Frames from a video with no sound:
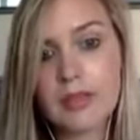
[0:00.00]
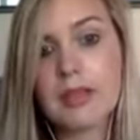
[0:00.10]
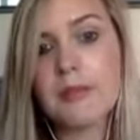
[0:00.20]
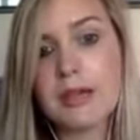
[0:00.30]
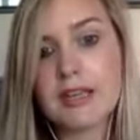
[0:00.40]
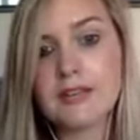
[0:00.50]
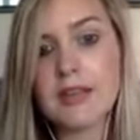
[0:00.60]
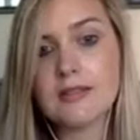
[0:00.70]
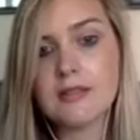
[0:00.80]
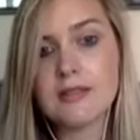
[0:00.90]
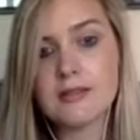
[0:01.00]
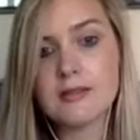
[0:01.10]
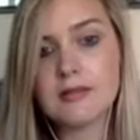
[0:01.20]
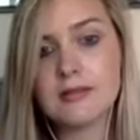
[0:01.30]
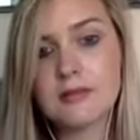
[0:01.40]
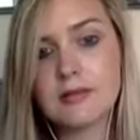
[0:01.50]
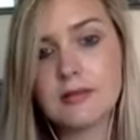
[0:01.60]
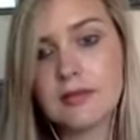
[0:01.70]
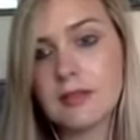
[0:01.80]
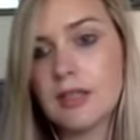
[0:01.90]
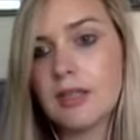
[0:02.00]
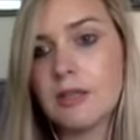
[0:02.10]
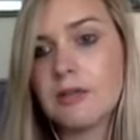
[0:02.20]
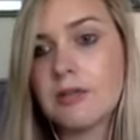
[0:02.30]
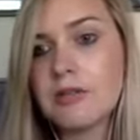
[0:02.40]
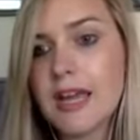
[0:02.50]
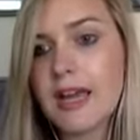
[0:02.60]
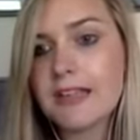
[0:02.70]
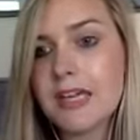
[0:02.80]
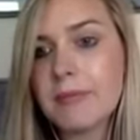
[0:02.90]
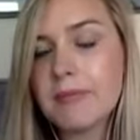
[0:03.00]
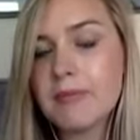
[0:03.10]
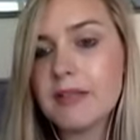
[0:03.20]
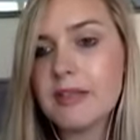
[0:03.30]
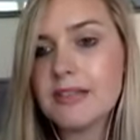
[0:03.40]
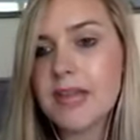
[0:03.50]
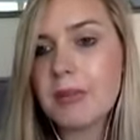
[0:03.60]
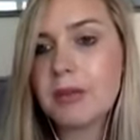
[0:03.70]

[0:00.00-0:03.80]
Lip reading: That makes sense. We've also had Deb,